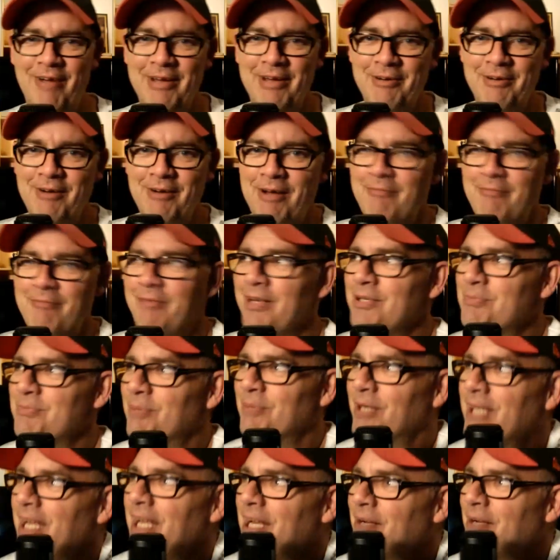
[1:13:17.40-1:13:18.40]
her on
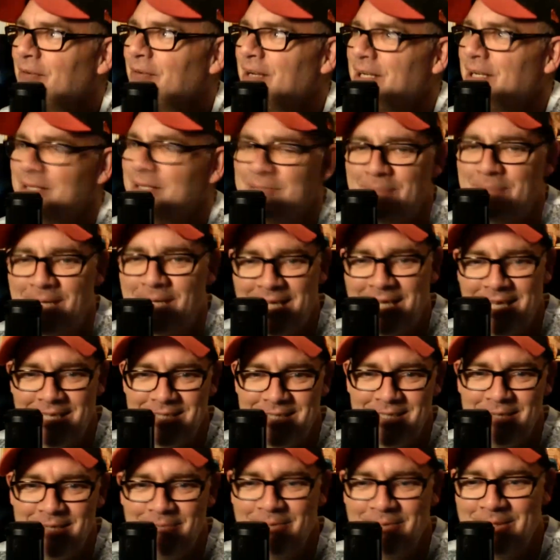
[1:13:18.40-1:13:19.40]
Facebook. Kay Green is my guest.
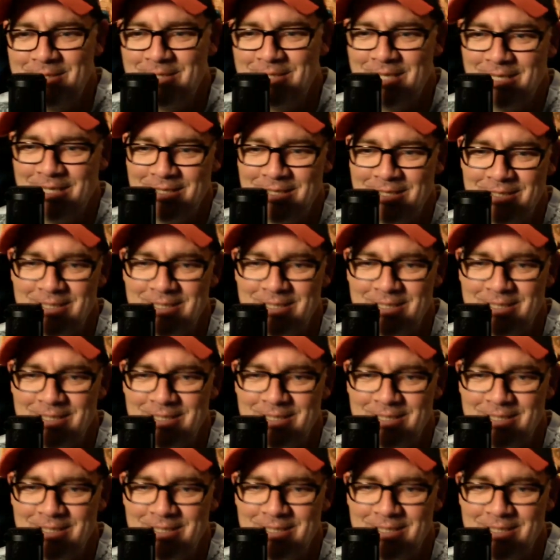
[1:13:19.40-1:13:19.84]
I appreciate your